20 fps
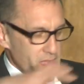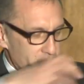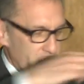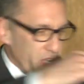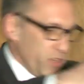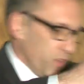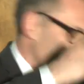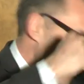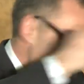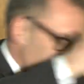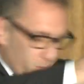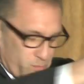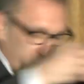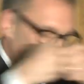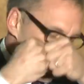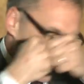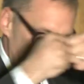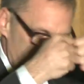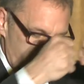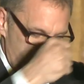and you
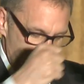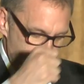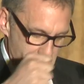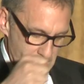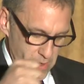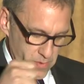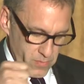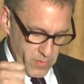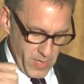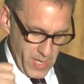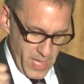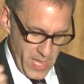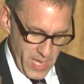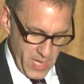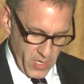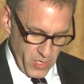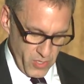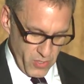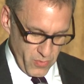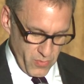stir them around,
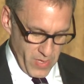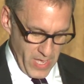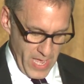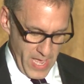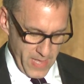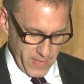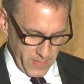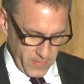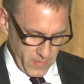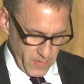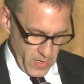and you get,